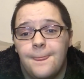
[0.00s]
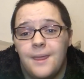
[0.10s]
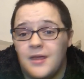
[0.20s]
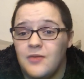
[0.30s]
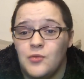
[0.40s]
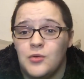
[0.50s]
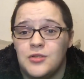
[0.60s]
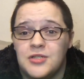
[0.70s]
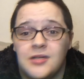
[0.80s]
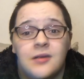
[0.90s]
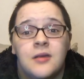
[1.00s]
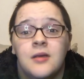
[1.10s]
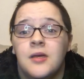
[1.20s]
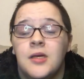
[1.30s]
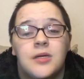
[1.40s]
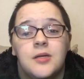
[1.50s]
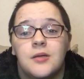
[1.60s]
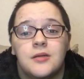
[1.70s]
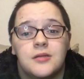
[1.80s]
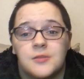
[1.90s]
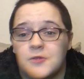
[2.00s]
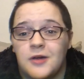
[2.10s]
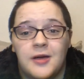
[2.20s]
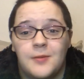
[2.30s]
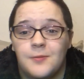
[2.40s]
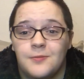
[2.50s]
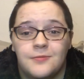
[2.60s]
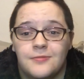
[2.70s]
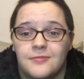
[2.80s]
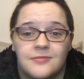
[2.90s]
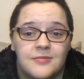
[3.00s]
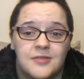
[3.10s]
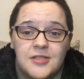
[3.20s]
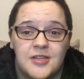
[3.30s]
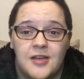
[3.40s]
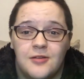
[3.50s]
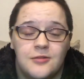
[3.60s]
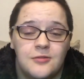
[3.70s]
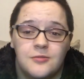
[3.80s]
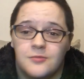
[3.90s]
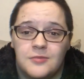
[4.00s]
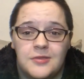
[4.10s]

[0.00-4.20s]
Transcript: Thank you for watching. Subscribe to the channel,